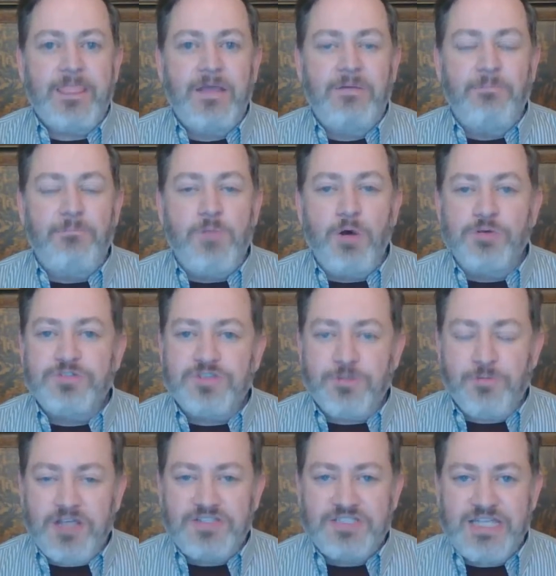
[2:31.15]
Most of the
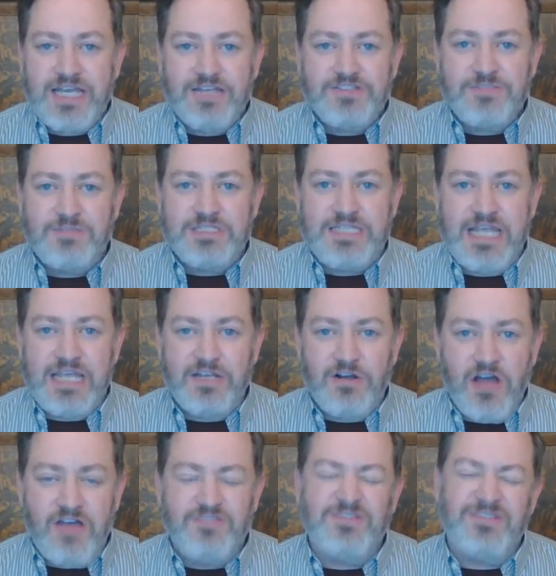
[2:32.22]
price tags have been taken
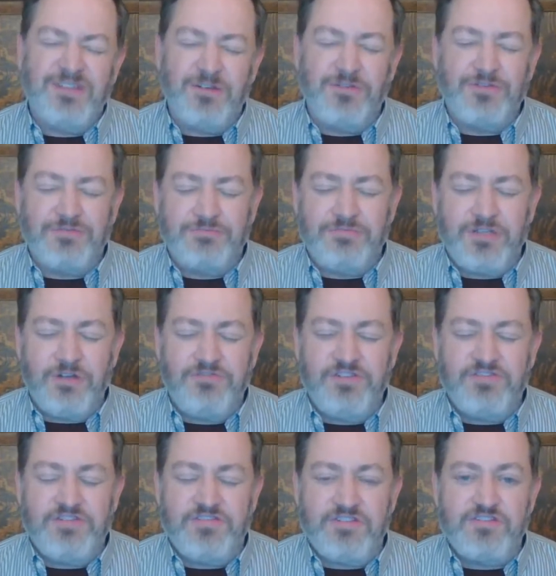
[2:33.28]
off. There's,
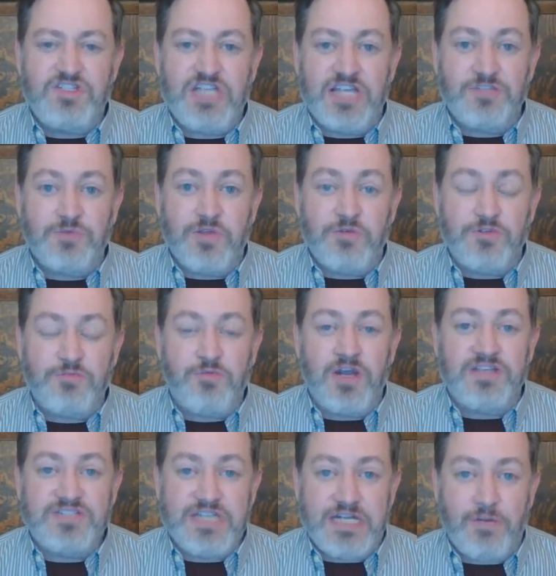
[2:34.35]
50-50 chance whether it was
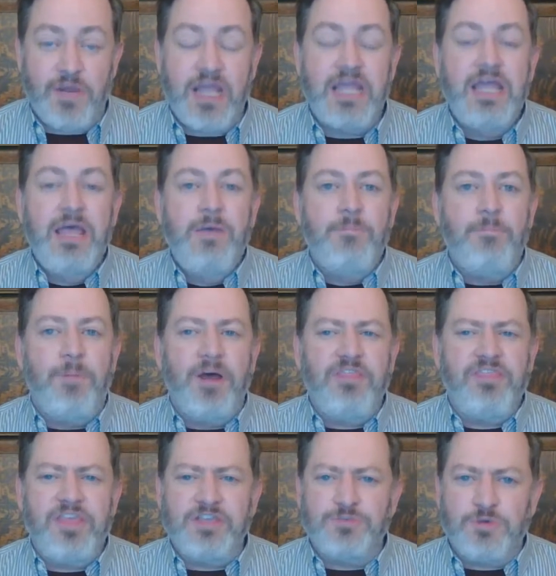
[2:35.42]
priced anyway,
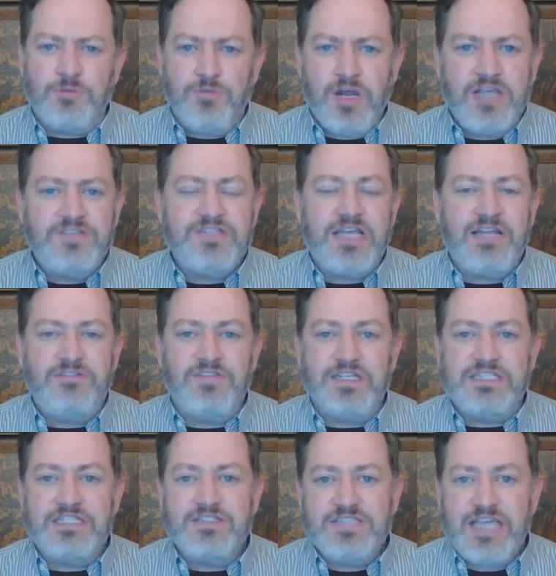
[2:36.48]
but things weren't priced, and the
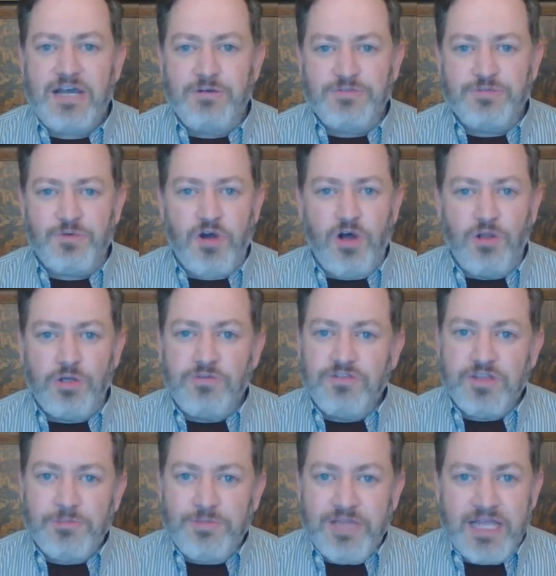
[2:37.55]
discounts were all
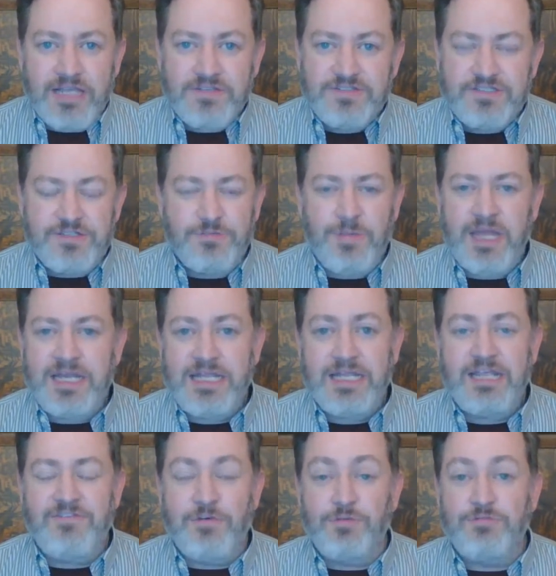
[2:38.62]
over the place.
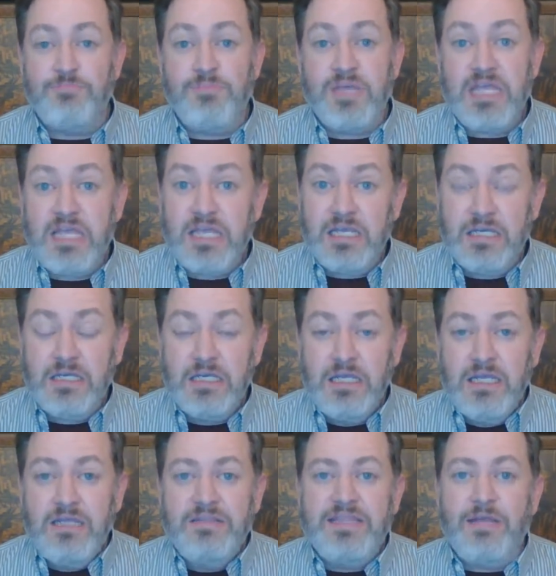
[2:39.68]
Depending if it was big,
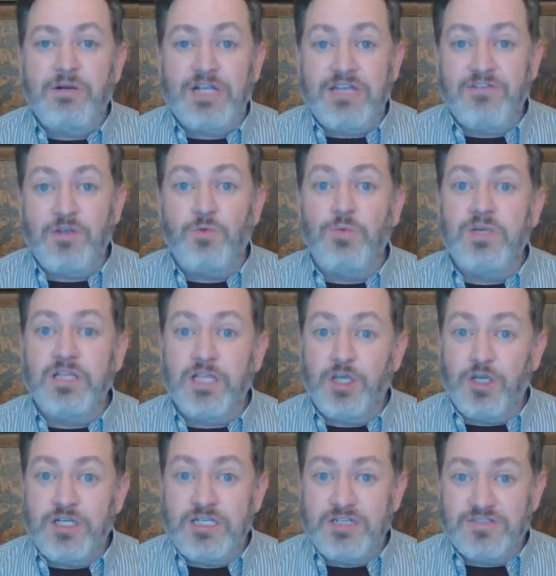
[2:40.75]
they were giving really
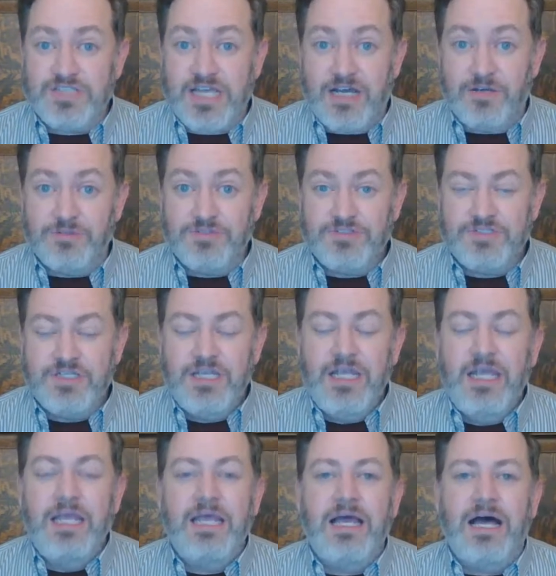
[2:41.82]
good discounts.
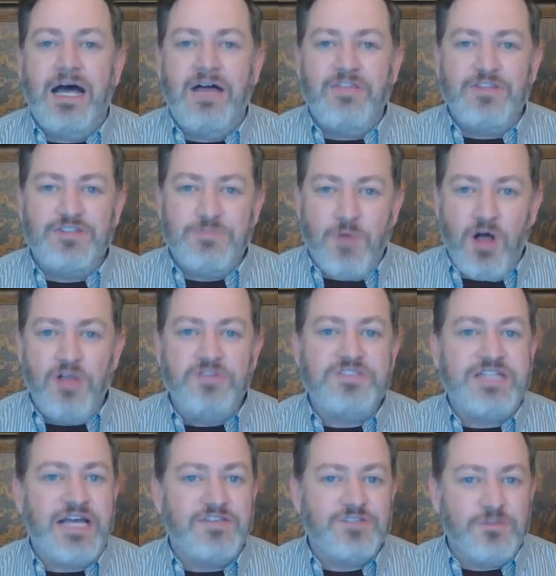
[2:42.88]
The
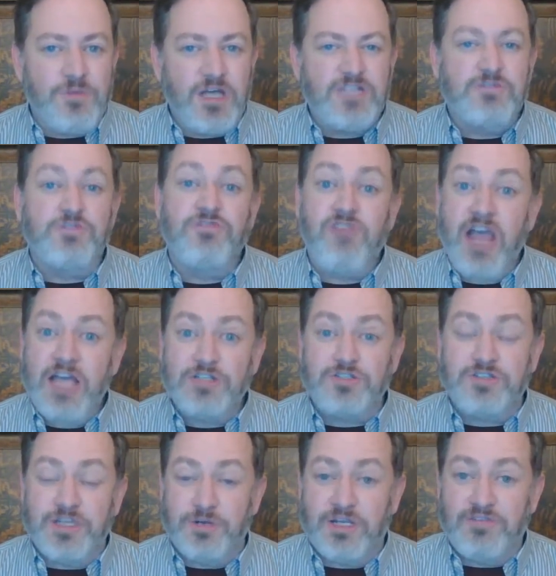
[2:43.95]
smalls, not so much. It was
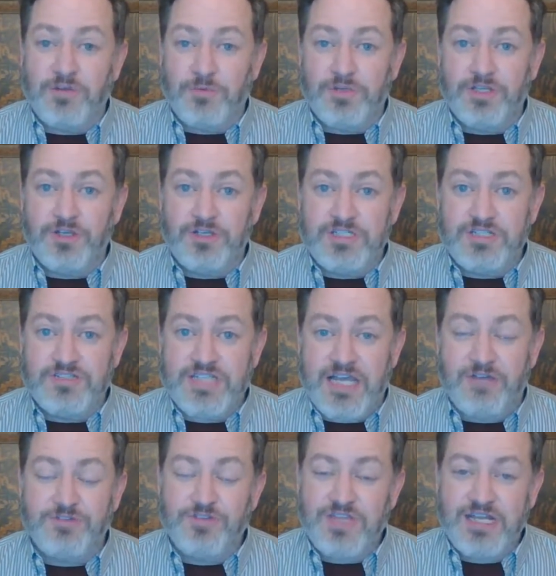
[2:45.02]
fragile. They were giving really good
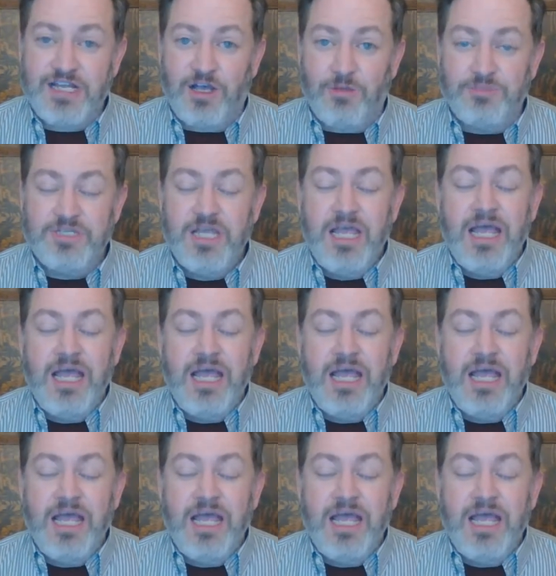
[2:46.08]
discounts. So that helped.